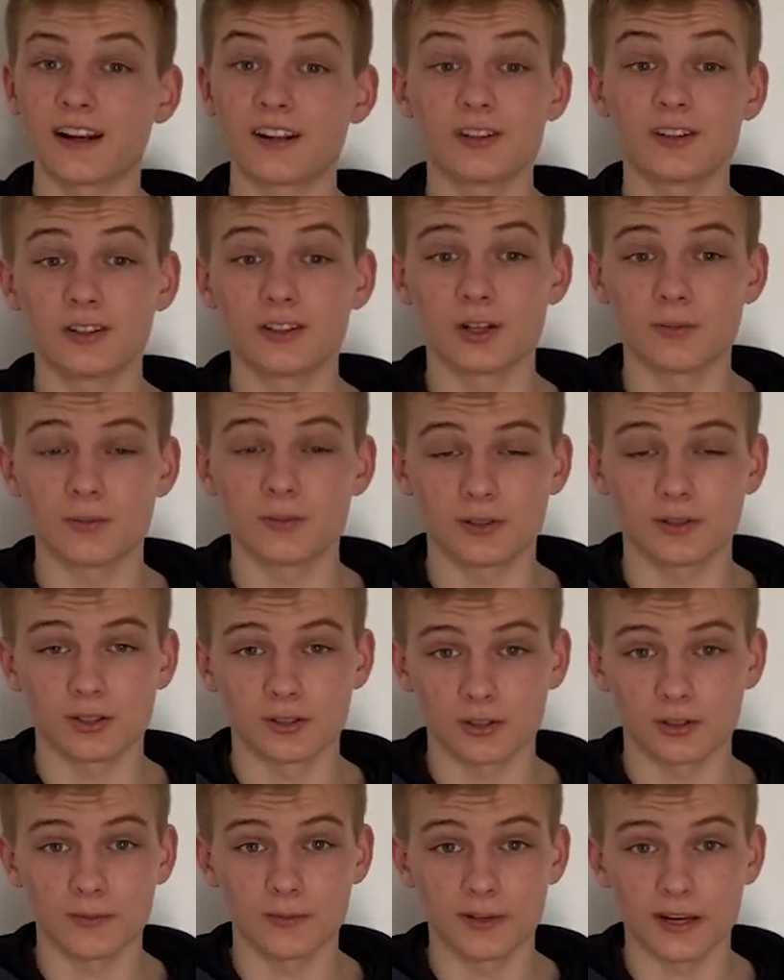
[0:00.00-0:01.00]
global
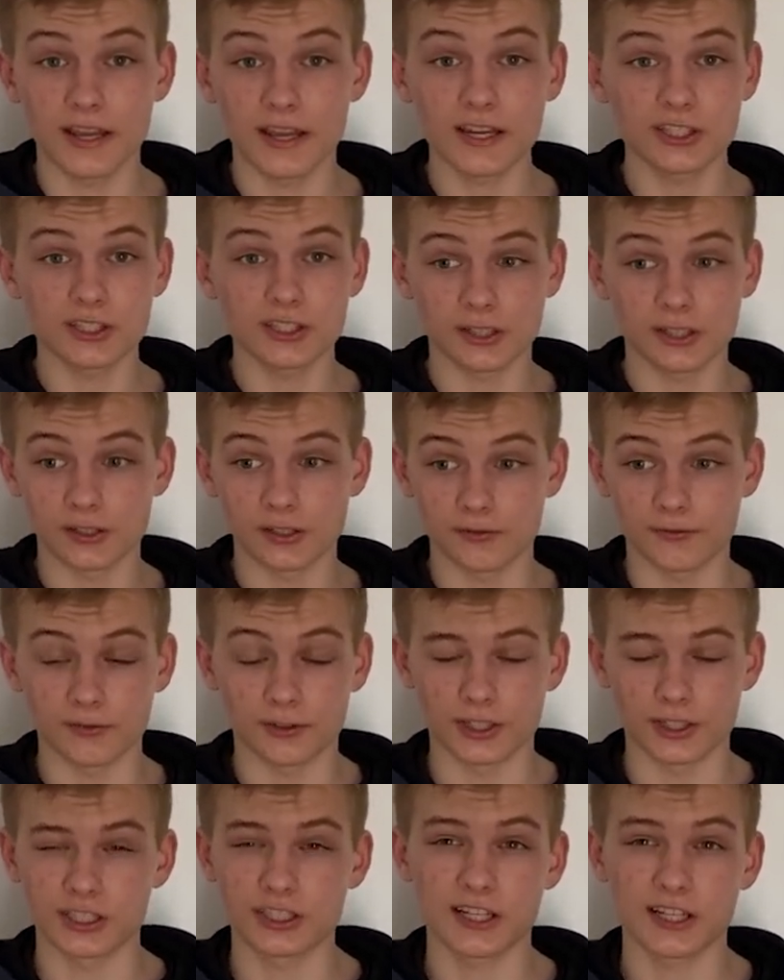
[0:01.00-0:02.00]
illumination for
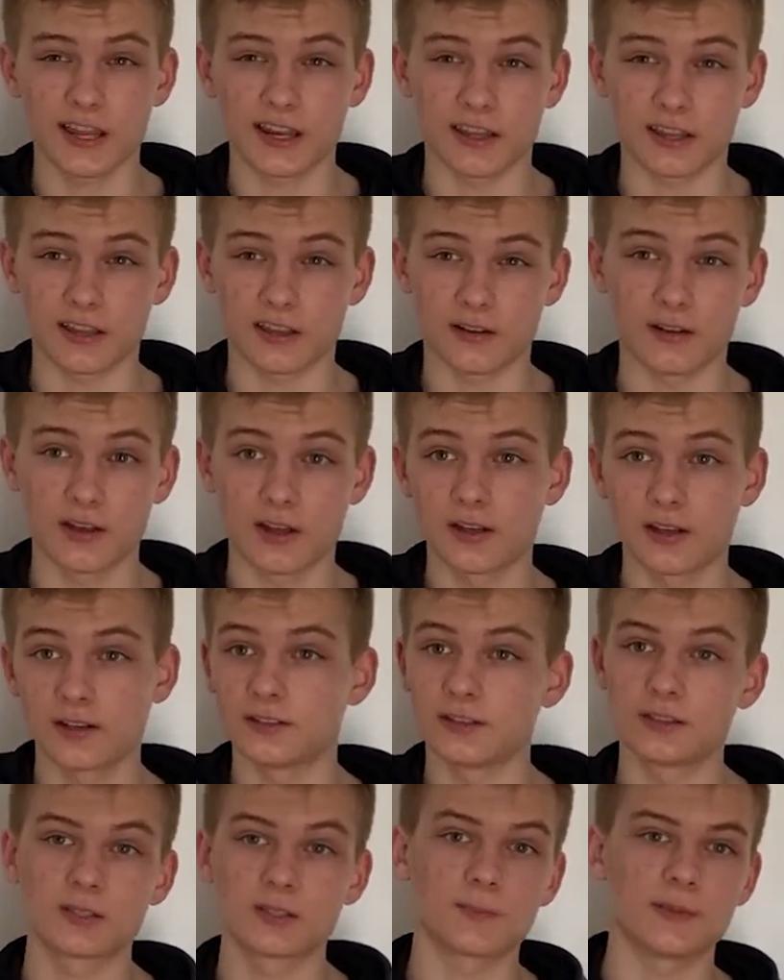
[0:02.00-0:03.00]
shading
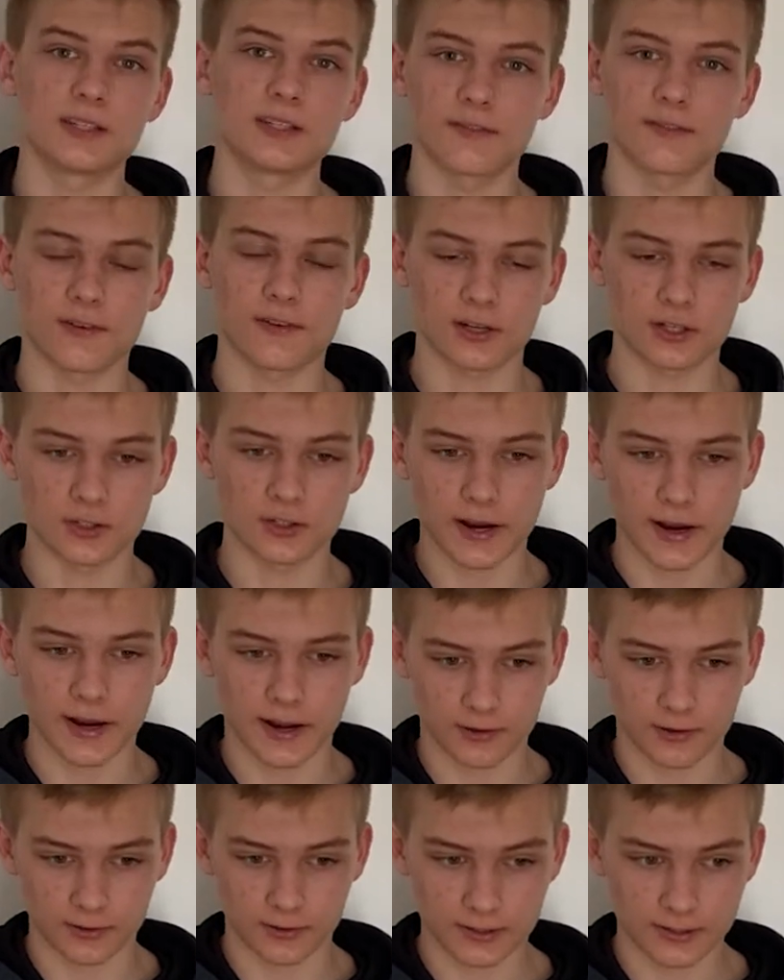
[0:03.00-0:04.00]
specific
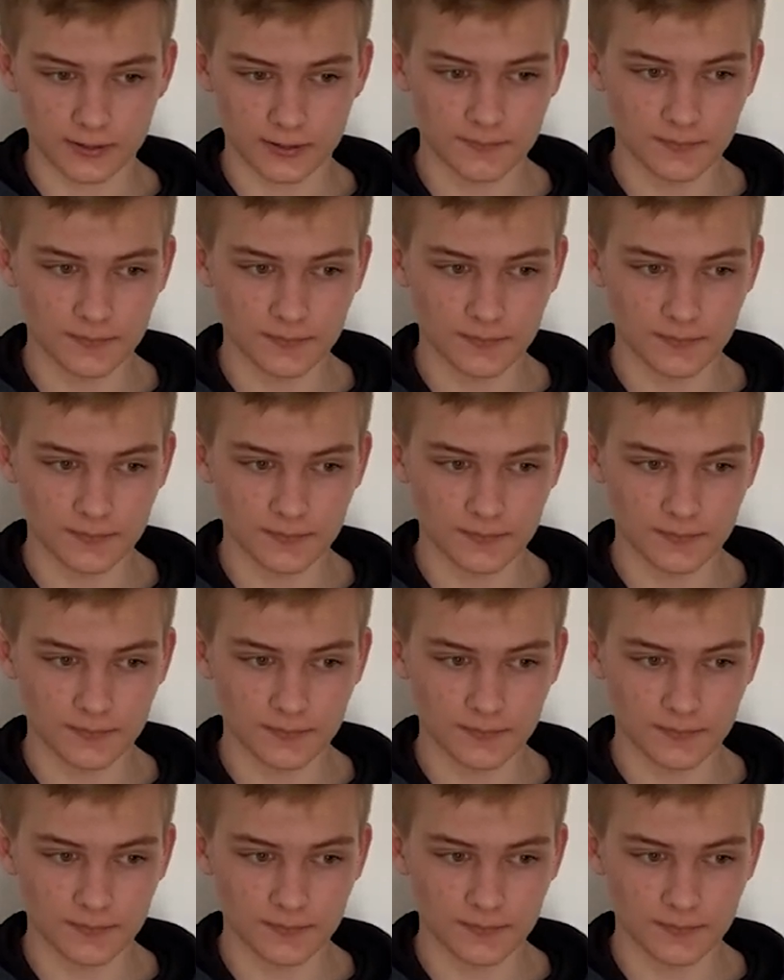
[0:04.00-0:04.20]
triangles.